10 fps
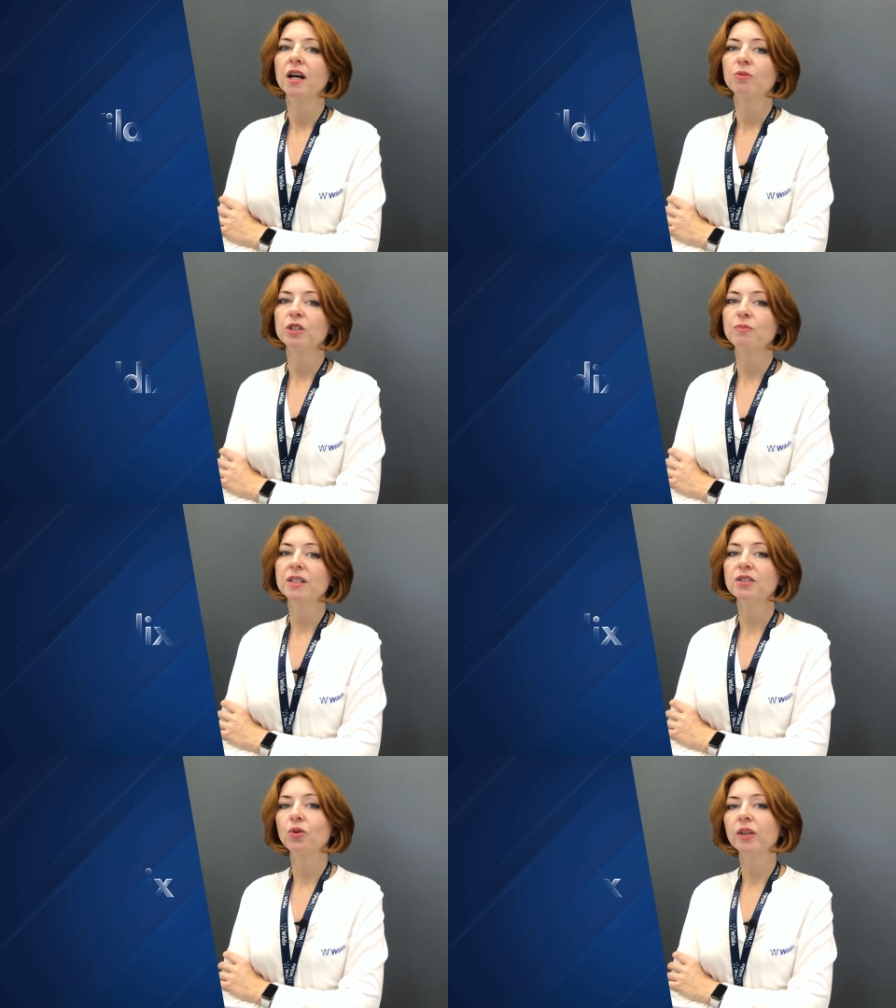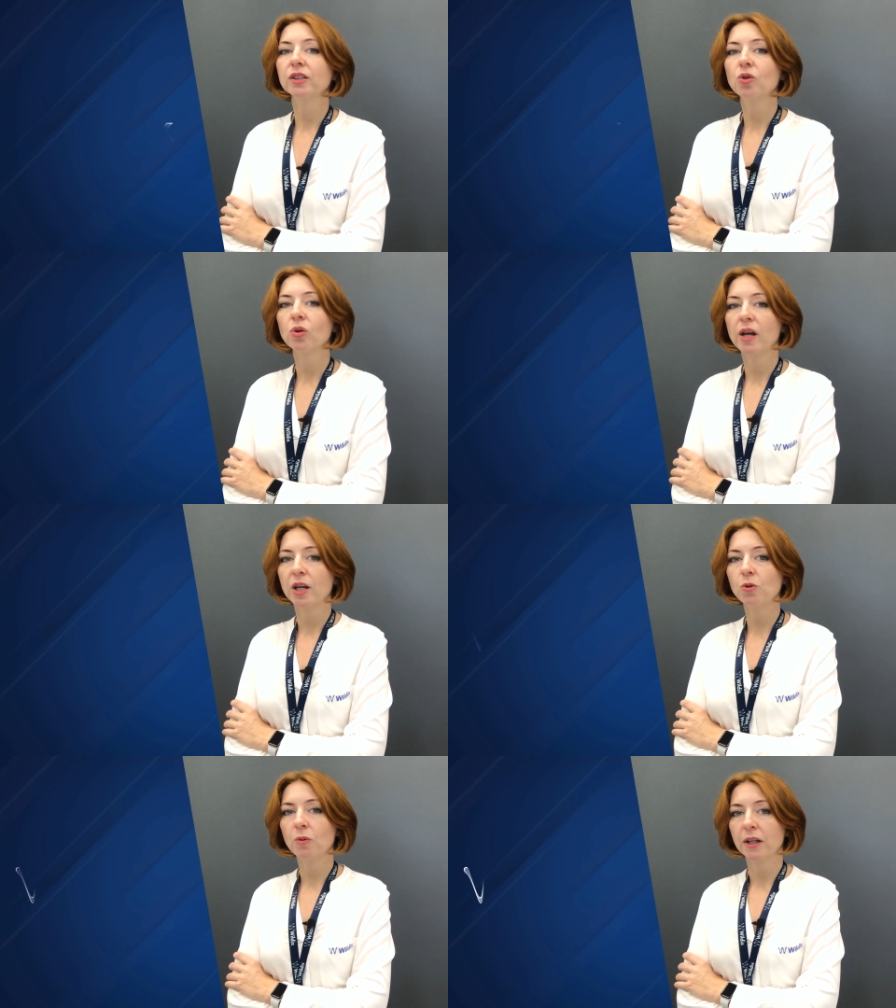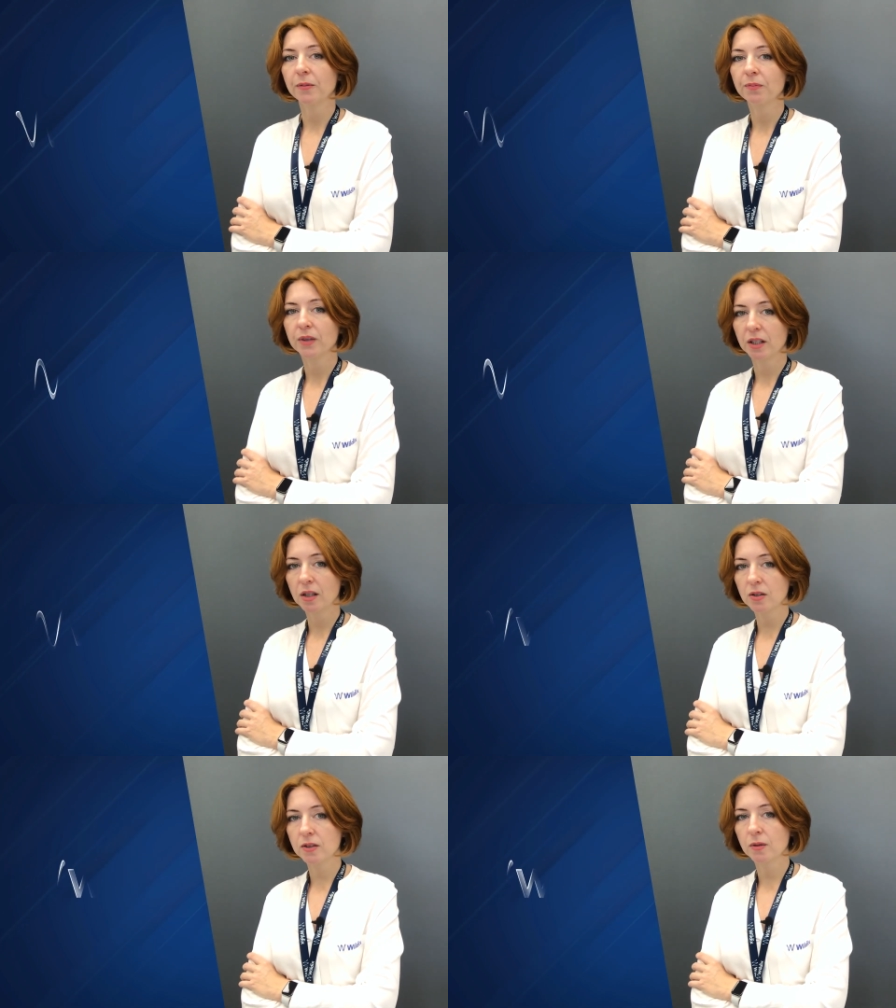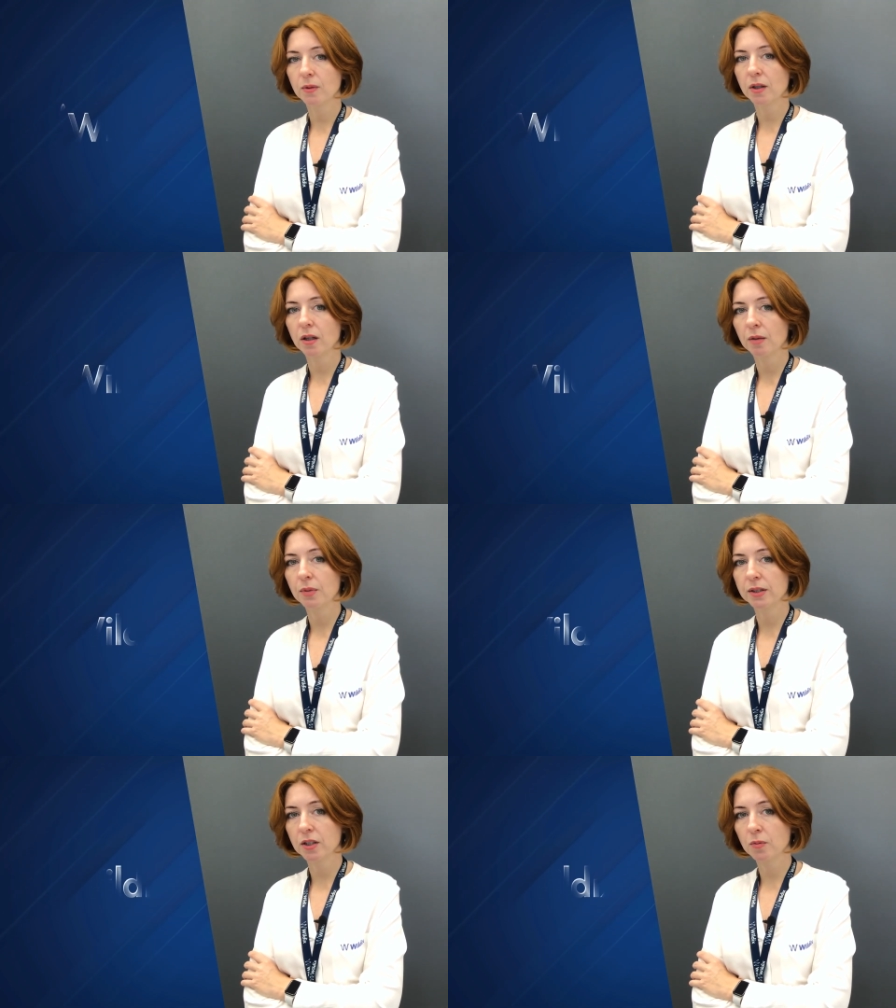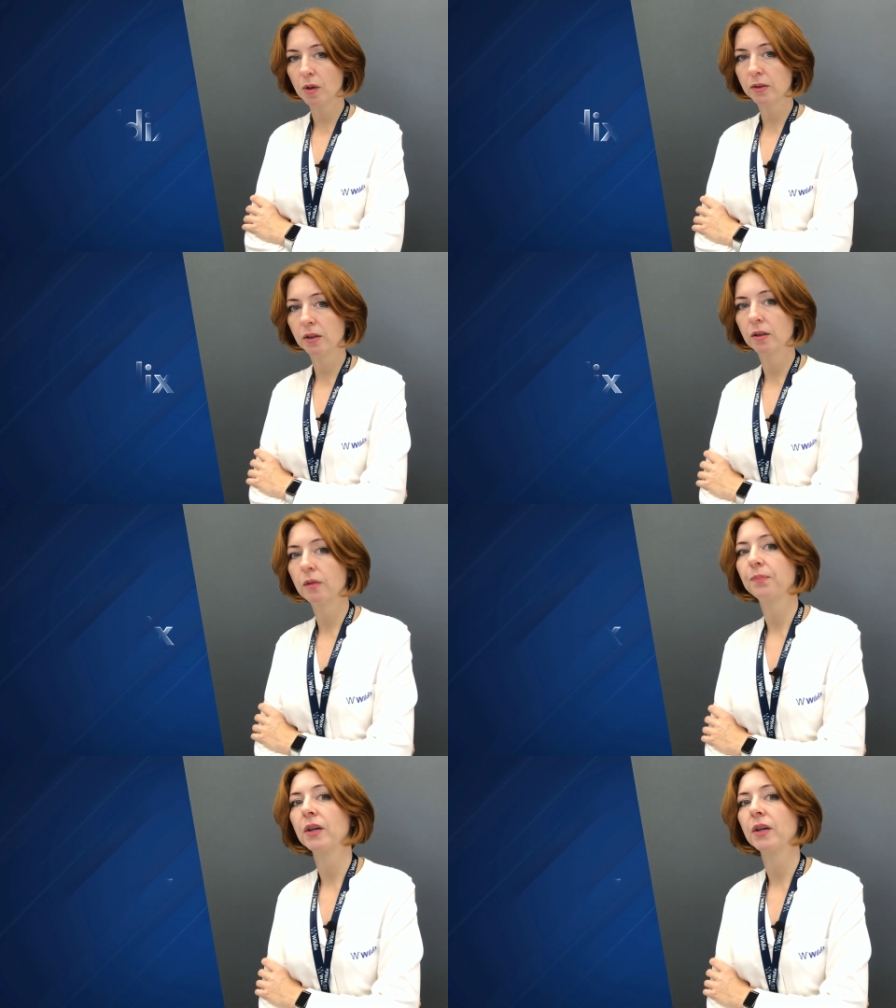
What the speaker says: Which means you can call anyone, a customer, a business partner,